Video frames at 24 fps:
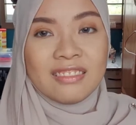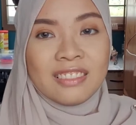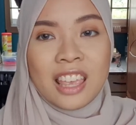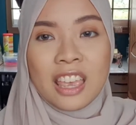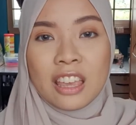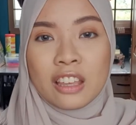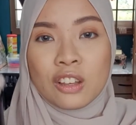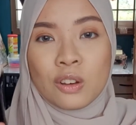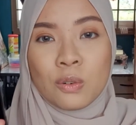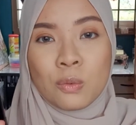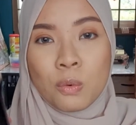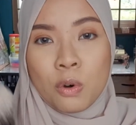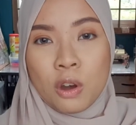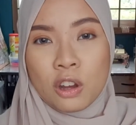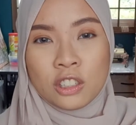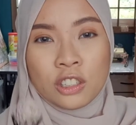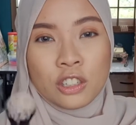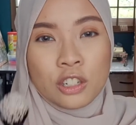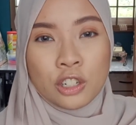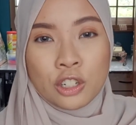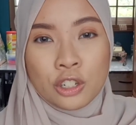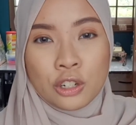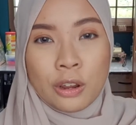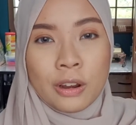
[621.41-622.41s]
Take a
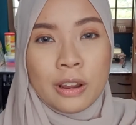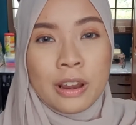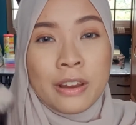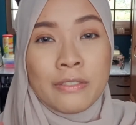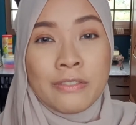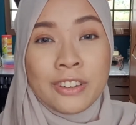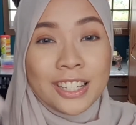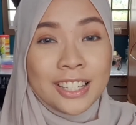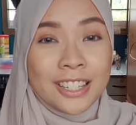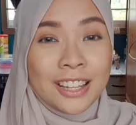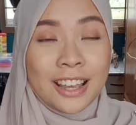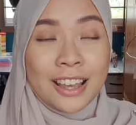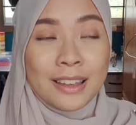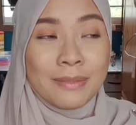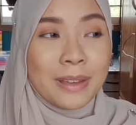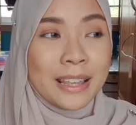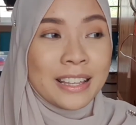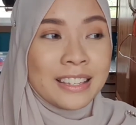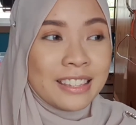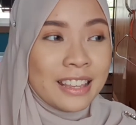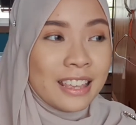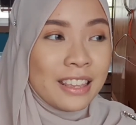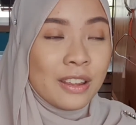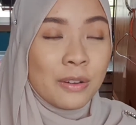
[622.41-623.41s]
water shot every time I
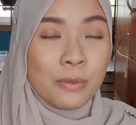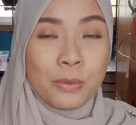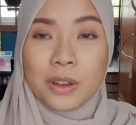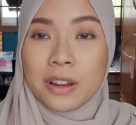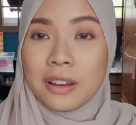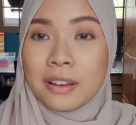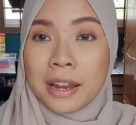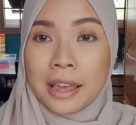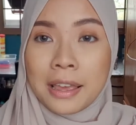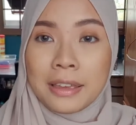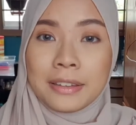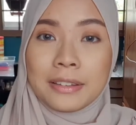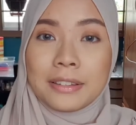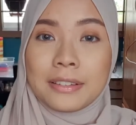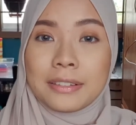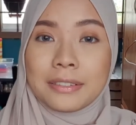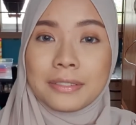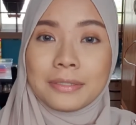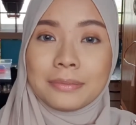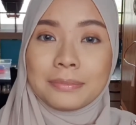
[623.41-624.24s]
say the word like.